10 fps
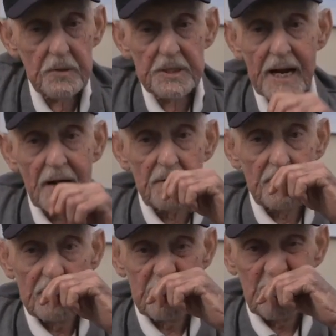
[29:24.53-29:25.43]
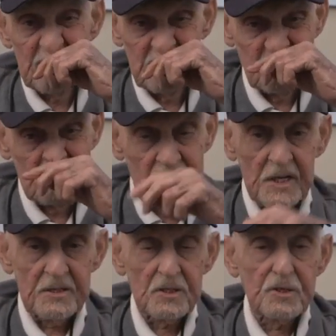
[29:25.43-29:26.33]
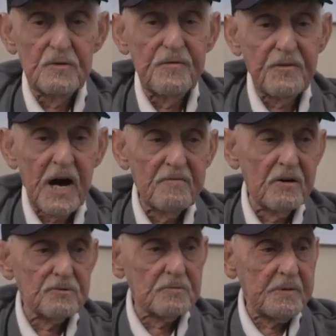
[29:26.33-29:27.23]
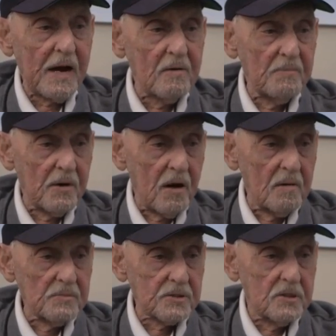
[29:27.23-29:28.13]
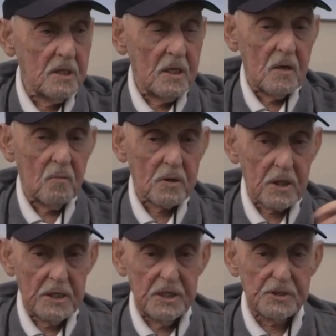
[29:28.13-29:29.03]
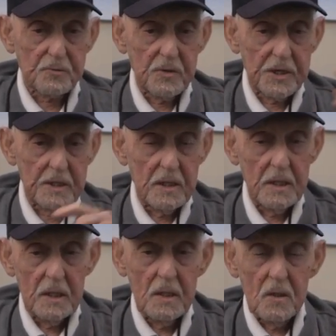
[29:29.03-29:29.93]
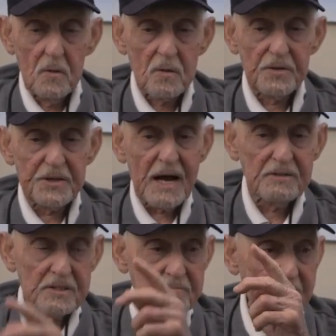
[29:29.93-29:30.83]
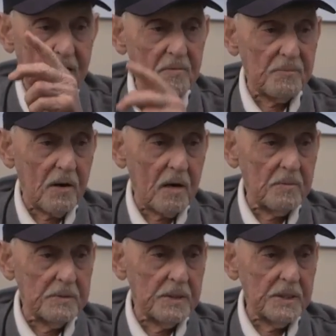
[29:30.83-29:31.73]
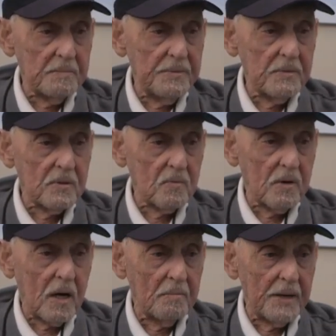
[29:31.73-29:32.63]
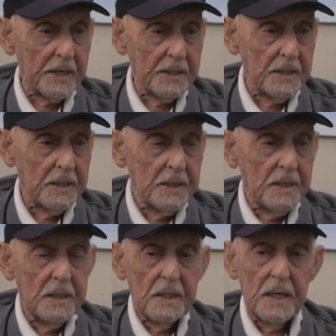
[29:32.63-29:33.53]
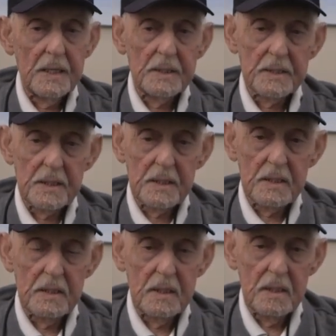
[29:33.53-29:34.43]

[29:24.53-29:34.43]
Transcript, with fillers: would carry a, uh, a, uh, either two 500 pound bombs, one on each wing, or a thousand pound bomb on the on the bomb bay, okay. and. Uh,